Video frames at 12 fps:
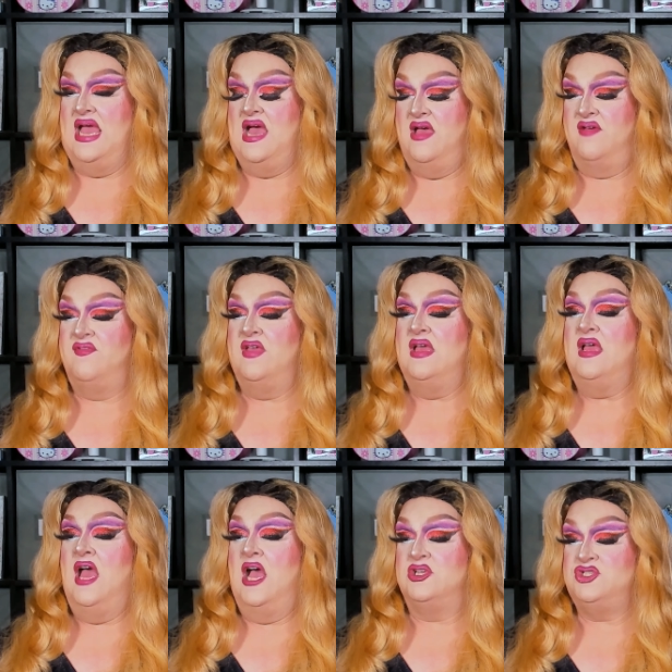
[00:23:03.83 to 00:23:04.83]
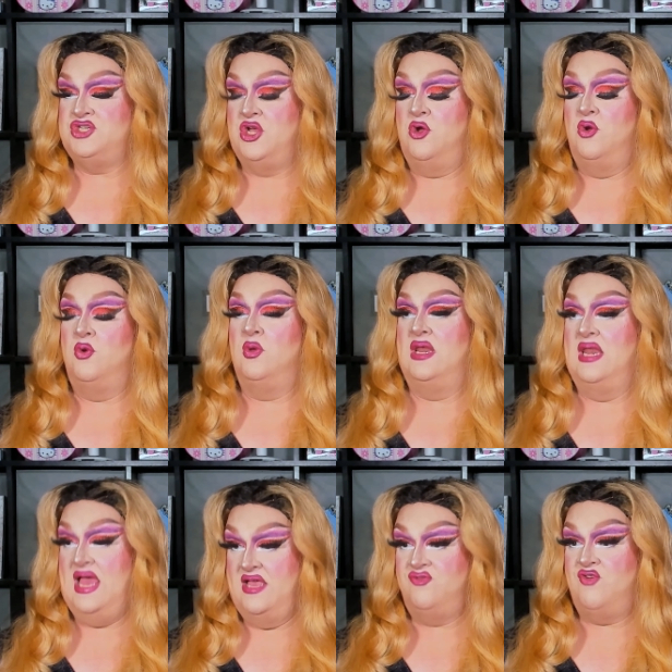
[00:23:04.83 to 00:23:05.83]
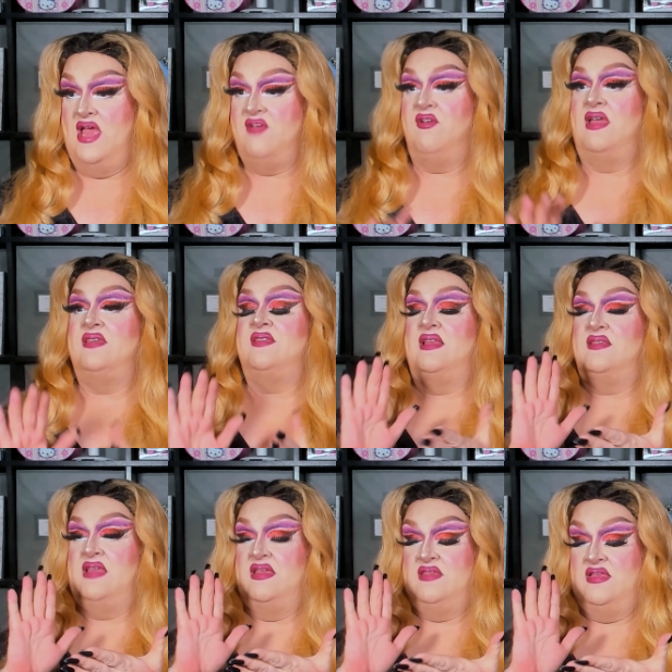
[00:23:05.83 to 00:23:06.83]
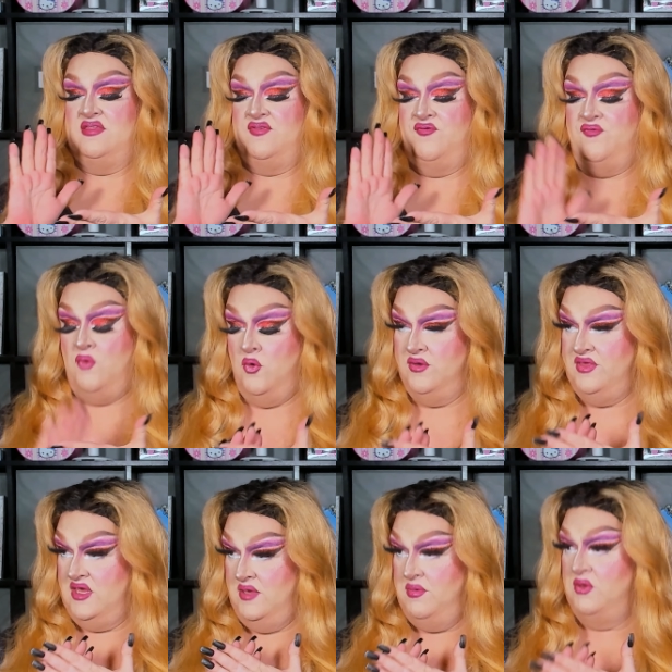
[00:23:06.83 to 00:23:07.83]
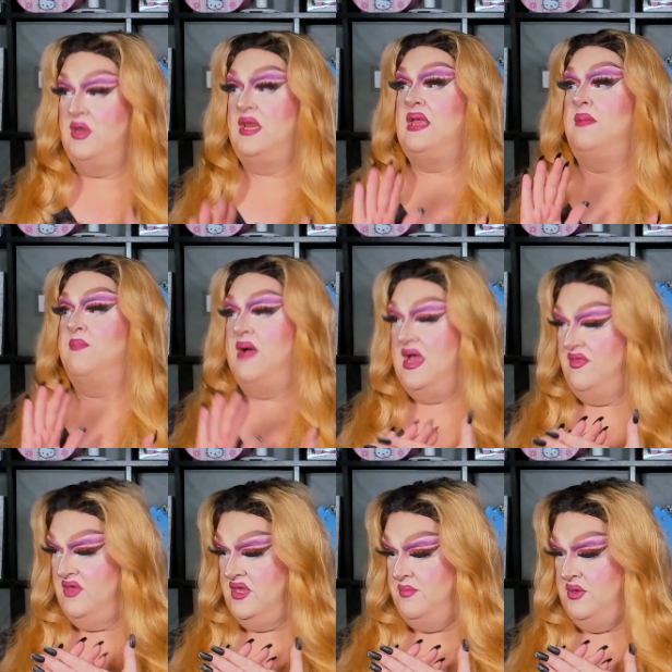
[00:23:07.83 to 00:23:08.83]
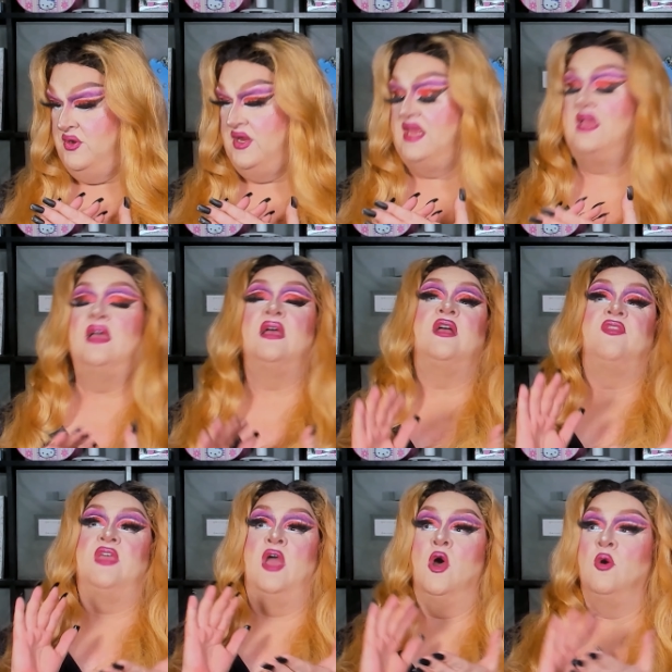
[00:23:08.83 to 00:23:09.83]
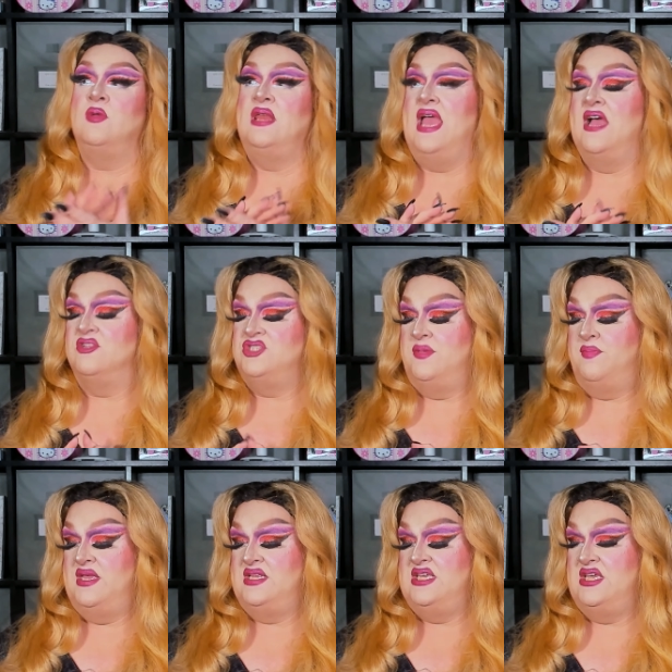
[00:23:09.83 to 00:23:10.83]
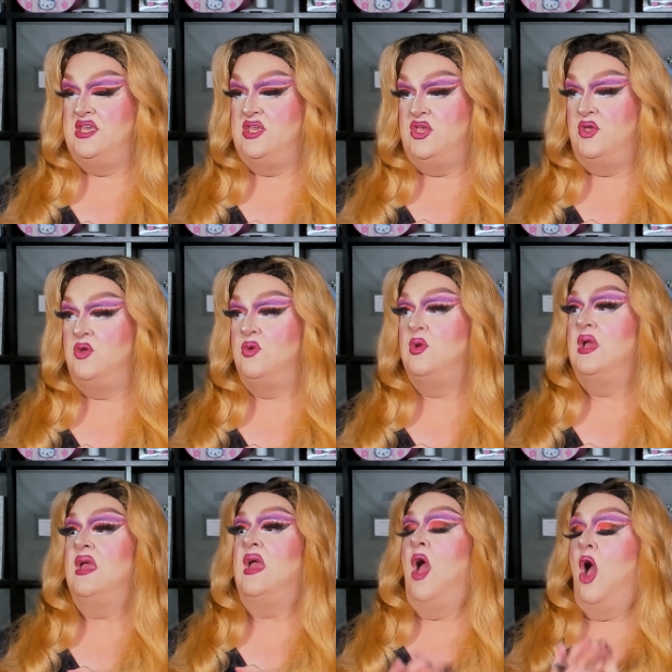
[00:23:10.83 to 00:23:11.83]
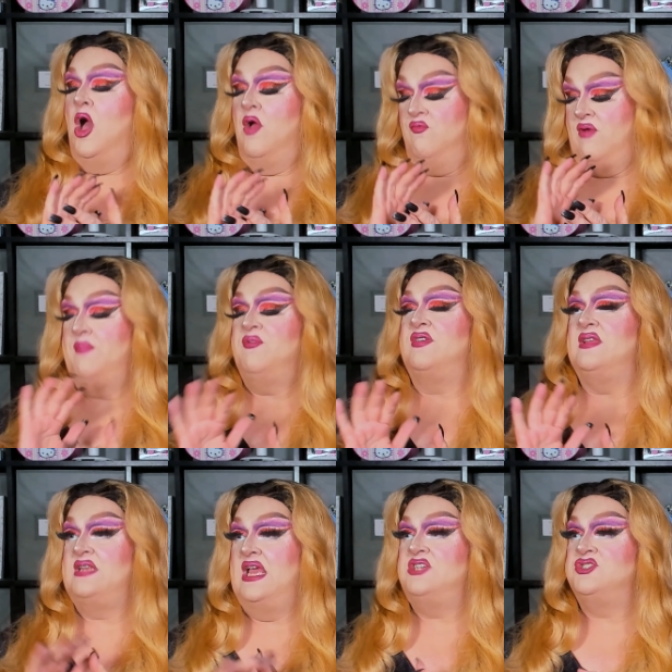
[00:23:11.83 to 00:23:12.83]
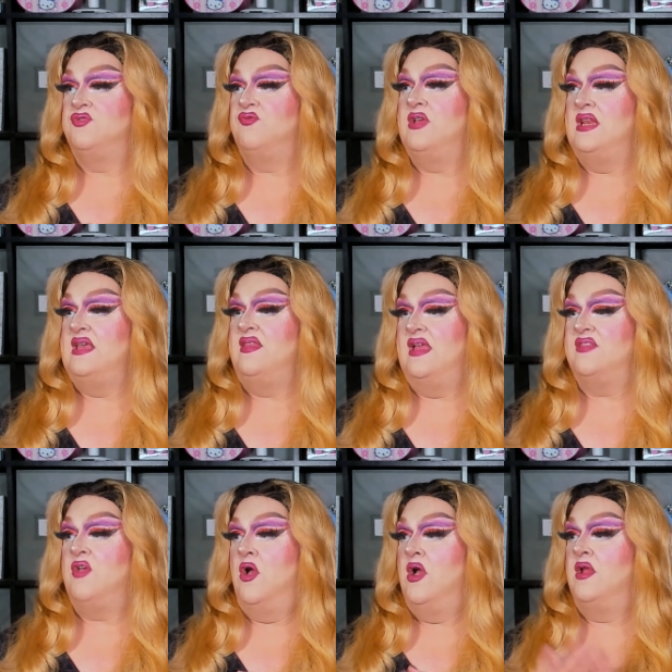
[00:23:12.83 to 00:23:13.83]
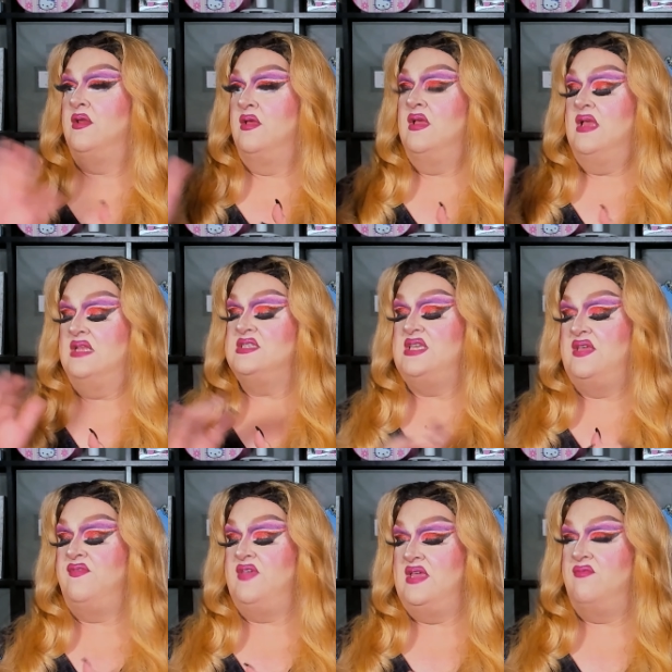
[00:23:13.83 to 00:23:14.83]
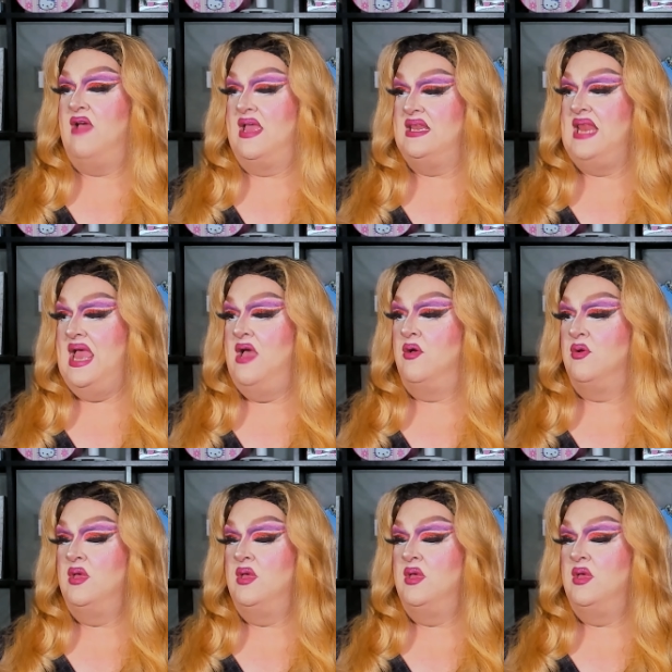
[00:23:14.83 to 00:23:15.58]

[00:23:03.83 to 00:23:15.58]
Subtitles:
of a show like Drag Race that says it's for the community, by the community, the only LGBTQ representation really that's on TV right now,